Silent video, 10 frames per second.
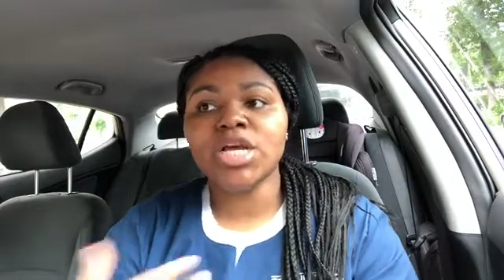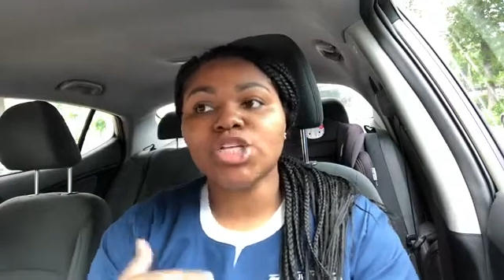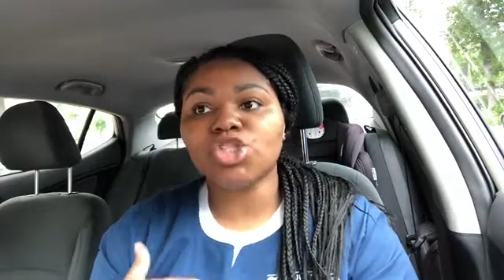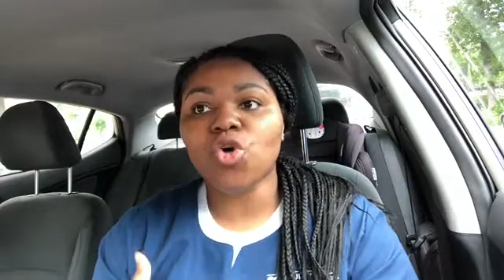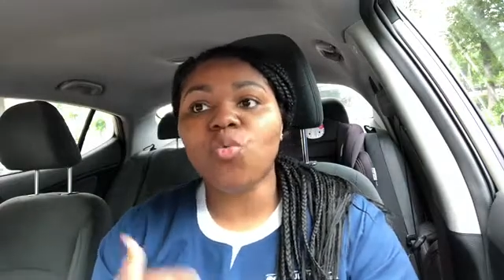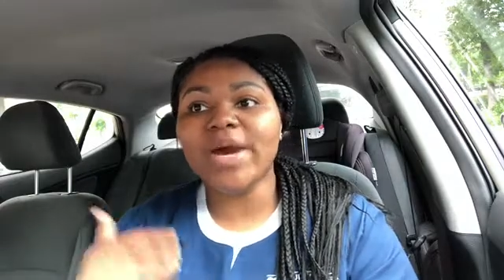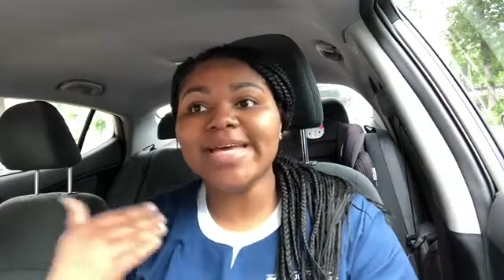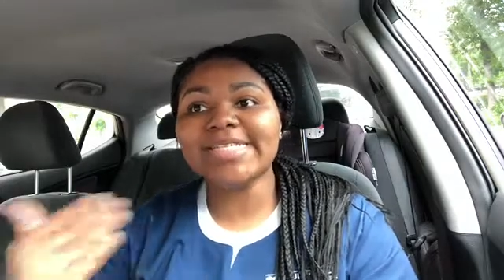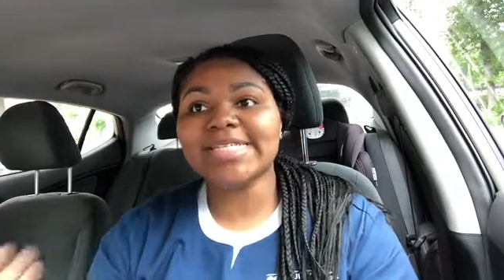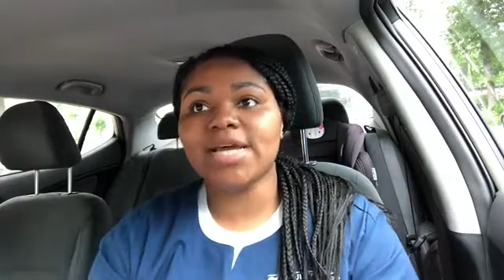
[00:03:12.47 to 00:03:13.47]
So
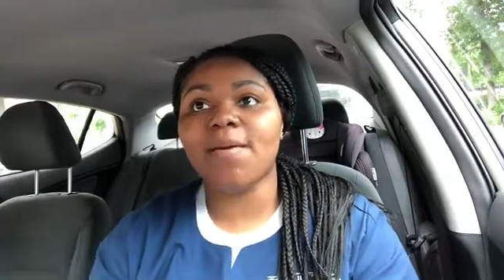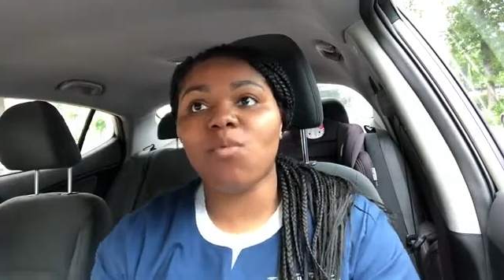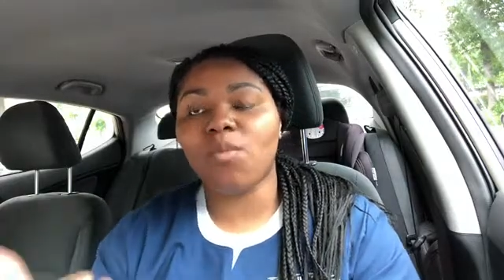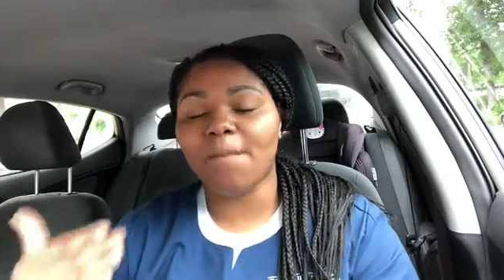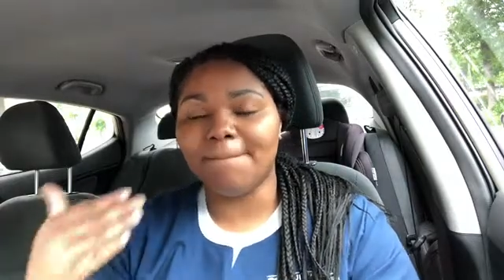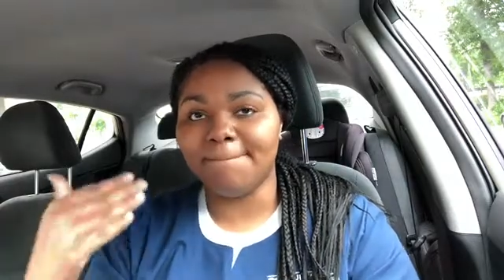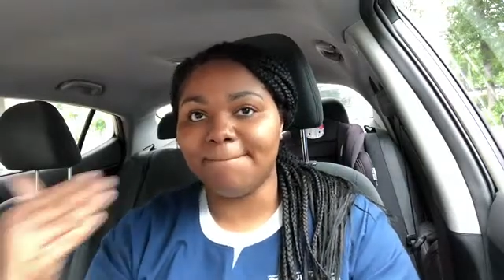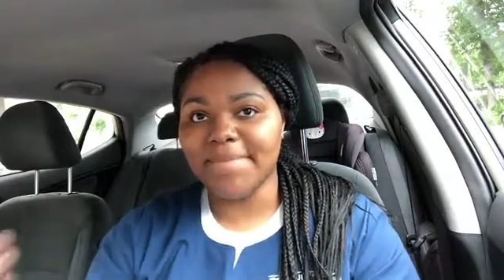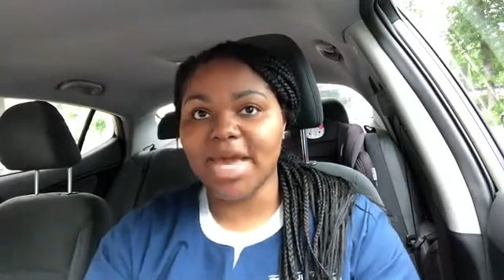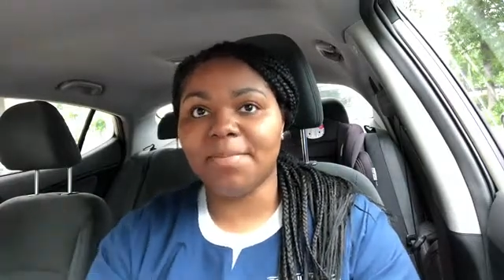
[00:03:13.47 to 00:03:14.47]
ways to
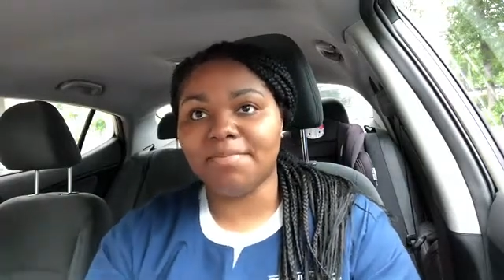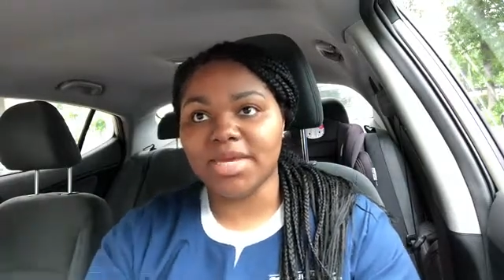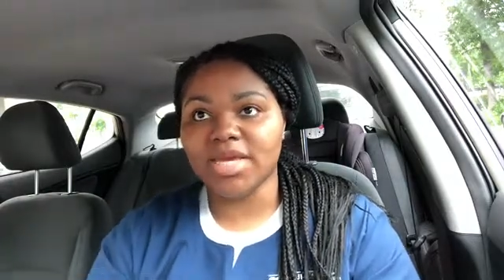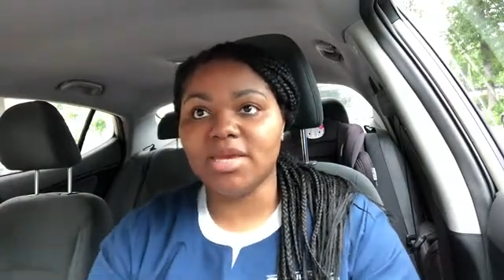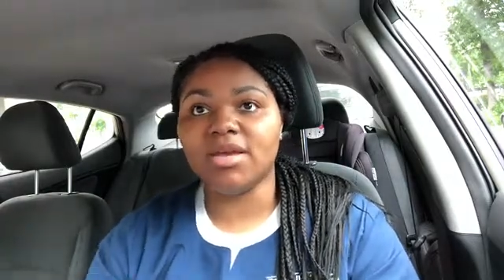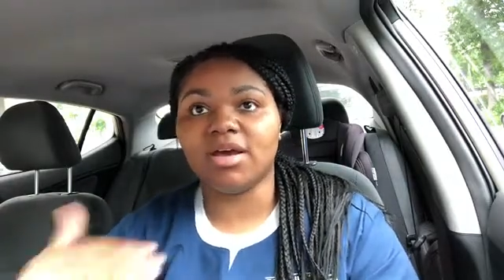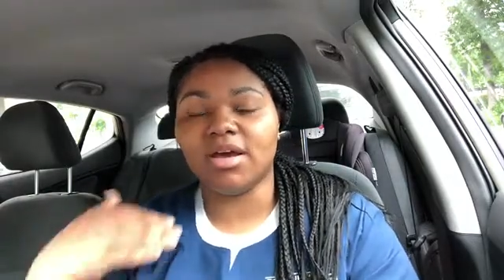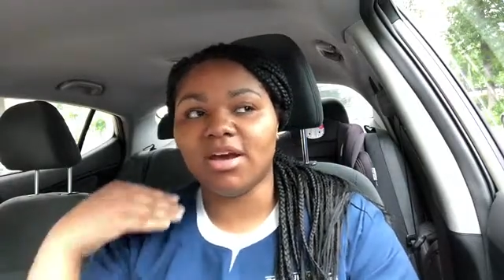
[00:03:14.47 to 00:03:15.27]
make me